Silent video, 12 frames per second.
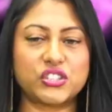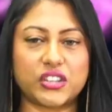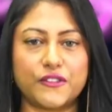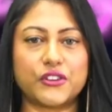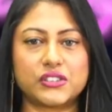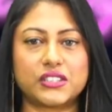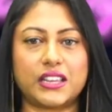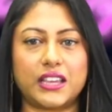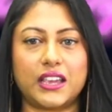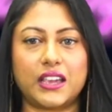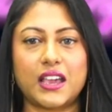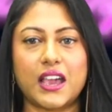
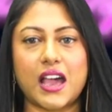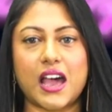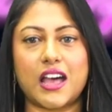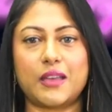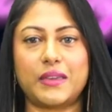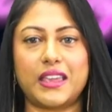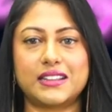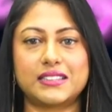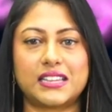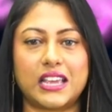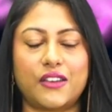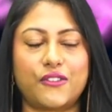diversity um, in
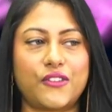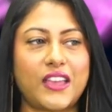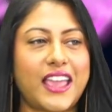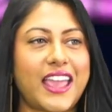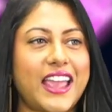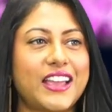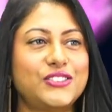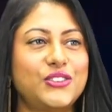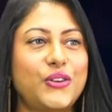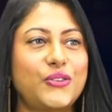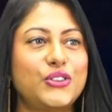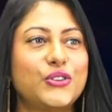TIFF, and you
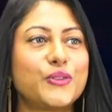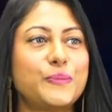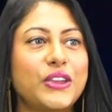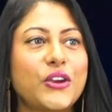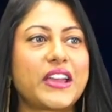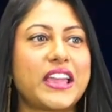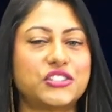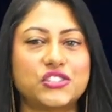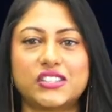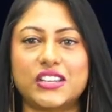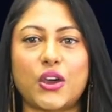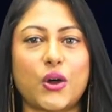know your PR
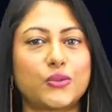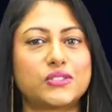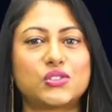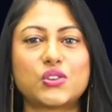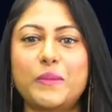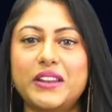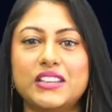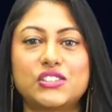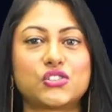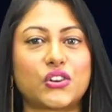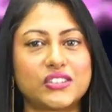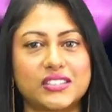agency hosts so many
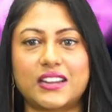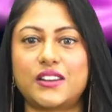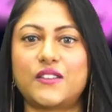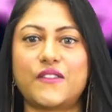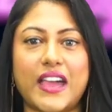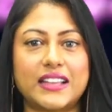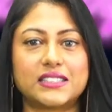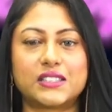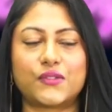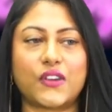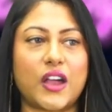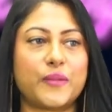star-studded events
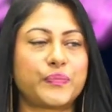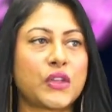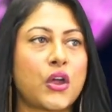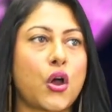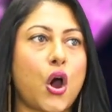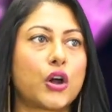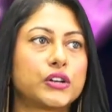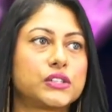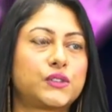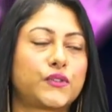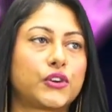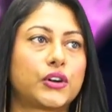from
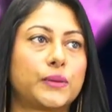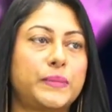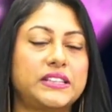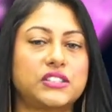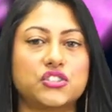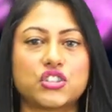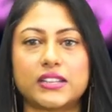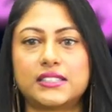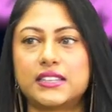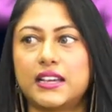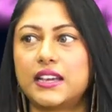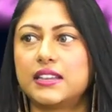Artists for Peace and
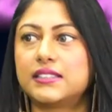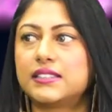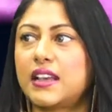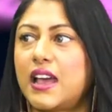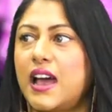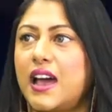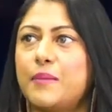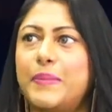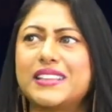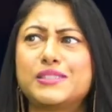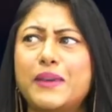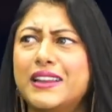Justice, uh,
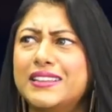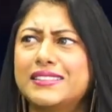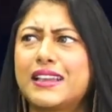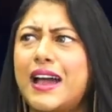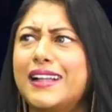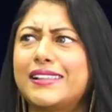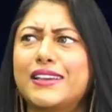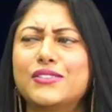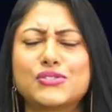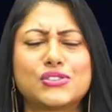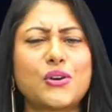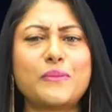Best Buddies Gala.
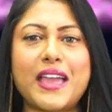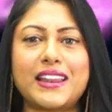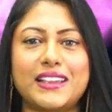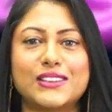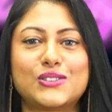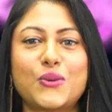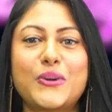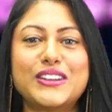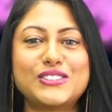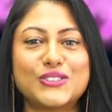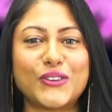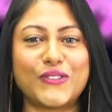There's so many. So what
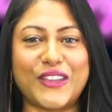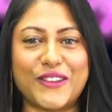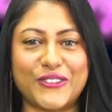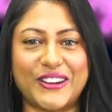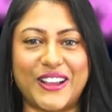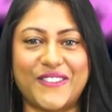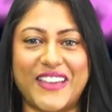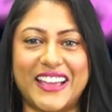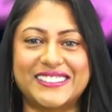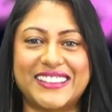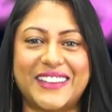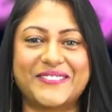is your favorite
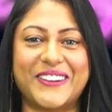event and